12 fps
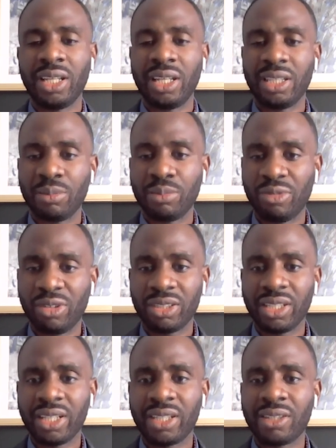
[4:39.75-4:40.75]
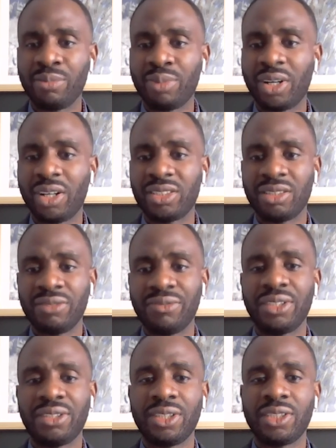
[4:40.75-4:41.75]
in a broadly encompassing
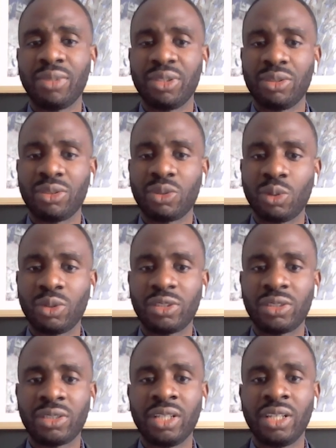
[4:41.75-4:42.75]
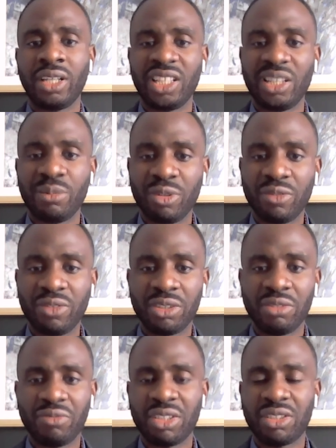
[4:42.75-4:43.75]
research methods course in improving
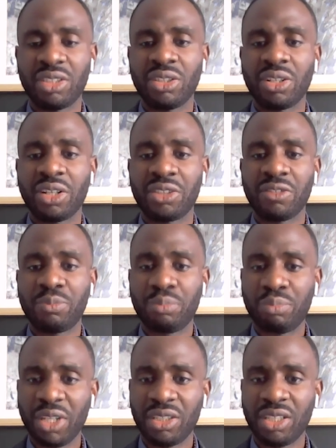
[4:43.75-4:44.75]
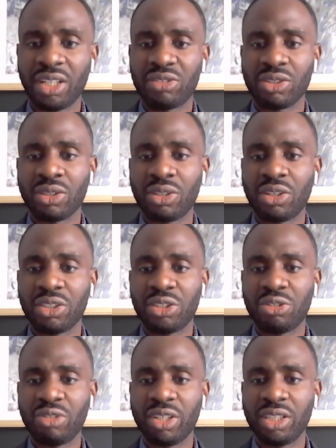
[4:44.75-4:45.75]
the research knowledge of pediatric
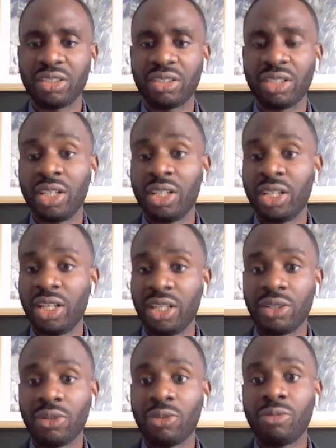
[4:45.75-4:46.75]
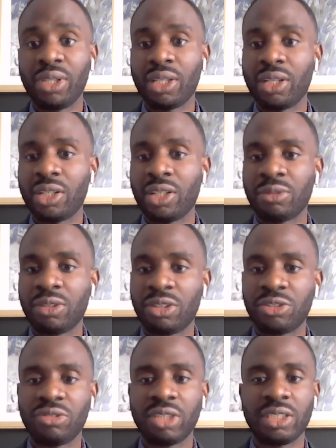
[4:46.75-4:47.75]
oncologist trainees in low and middle income
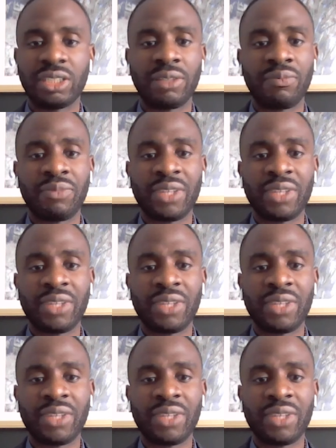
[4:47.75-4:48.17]
countries,